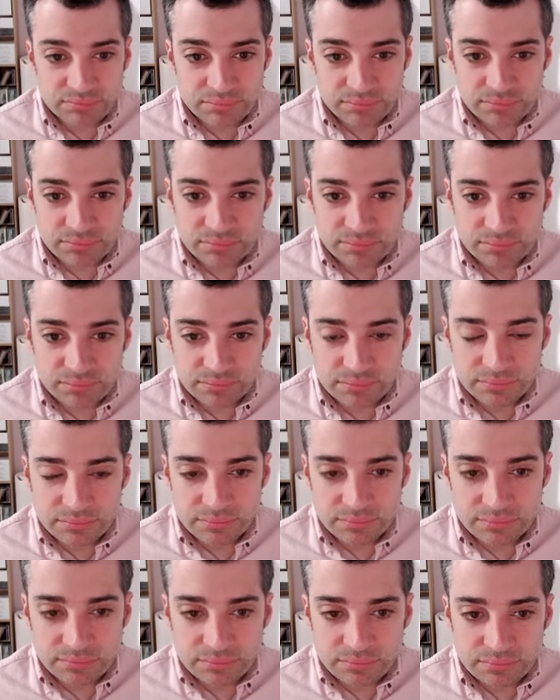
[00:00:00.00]

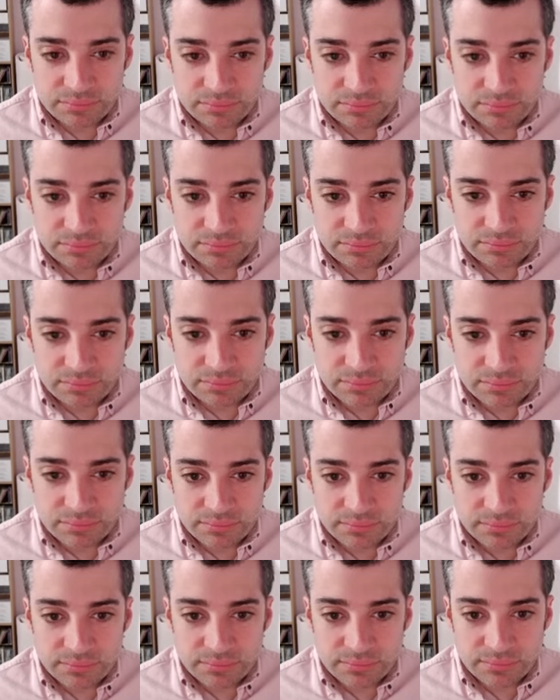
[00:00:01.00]

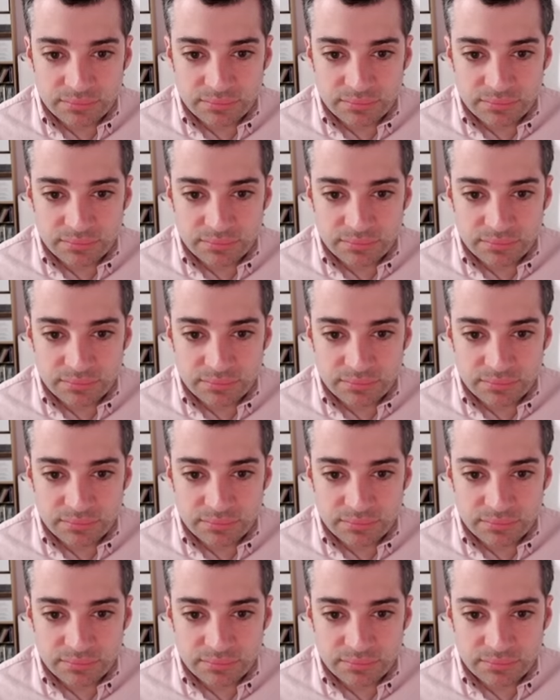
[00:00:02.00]
Nothing is said.